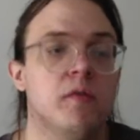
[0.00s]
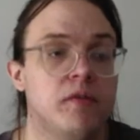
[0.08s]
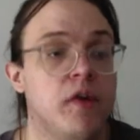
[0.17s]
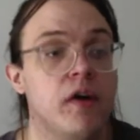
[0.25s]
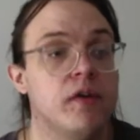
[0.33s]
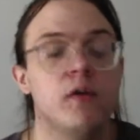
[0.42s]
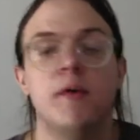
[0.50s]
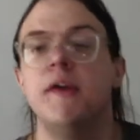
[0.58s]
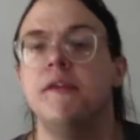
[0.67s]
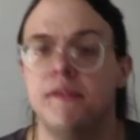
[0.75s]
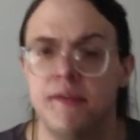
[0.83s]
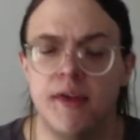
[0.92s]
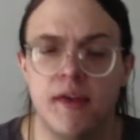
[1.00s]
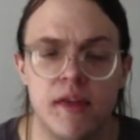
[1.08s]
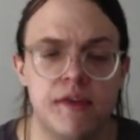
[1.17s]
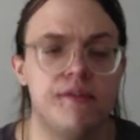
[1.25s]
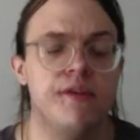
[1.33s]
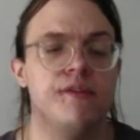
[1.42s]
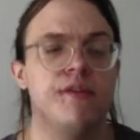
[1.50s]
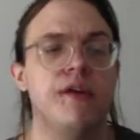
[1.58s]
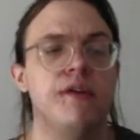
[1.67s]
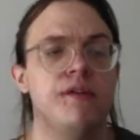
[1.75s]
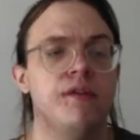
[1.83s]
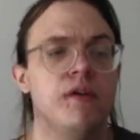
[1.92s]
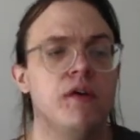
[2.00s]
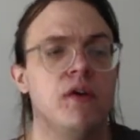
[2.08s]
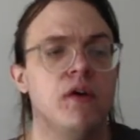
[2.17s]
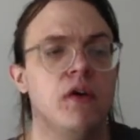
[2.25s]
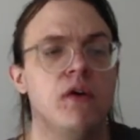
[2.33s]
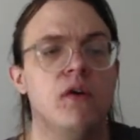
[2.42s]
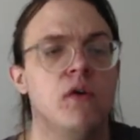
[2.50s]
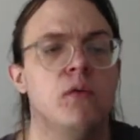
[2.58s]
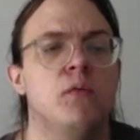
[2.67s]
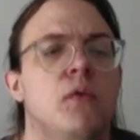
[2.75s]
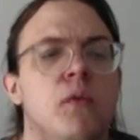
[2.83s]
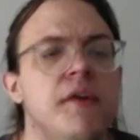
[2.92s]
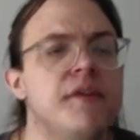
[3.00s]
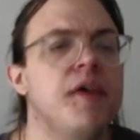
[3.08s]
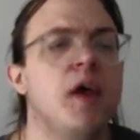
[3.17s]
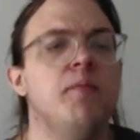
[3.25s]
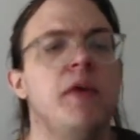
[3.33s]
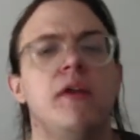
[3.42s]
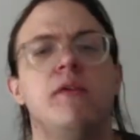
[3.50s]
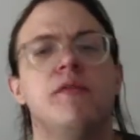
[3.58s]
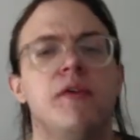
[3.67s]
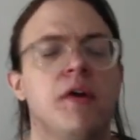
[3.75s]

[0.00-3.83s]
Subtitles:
Not always, Ecclesiastes. Well, what does that mean?